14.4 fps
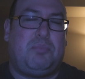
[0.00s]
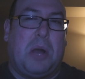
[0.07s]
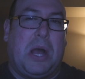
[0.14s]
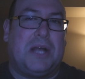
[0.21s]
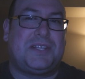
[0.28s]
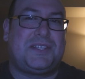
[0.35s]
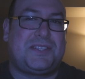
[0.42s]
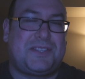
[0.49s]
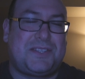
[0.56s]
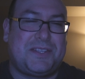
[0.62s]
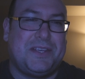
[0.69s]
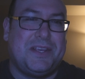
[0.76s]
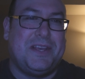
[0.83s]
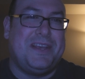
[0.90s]

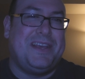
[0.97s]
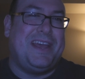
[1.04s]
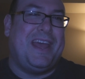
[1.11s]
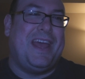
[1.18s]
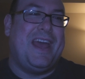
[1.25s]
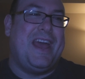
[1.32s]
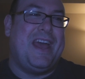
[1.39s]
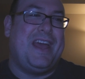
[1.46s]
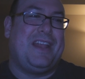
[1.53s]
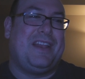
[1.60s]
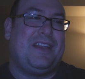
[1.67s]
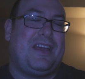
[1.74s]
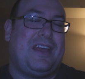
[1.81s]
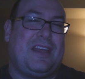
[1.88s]
pus
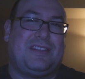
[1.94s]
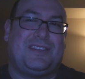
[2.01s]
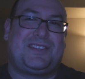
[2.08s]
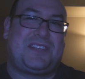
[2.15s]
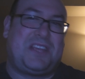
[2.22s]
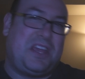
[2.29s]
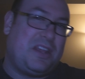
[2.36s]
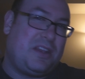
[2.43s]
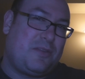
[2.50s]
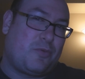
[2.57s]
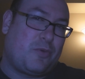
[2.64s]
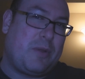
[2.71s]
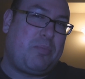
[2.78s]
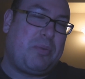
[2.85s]
and and
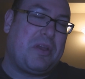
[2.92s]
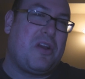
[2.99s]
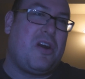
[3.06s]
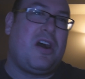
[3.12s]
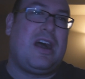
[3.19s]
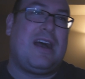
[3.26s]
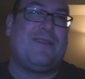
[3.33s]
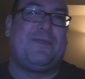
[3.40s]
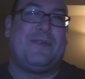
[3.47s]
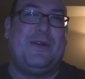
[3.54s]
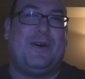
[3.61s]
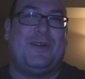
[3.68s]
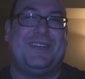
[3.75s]
skin ripping off and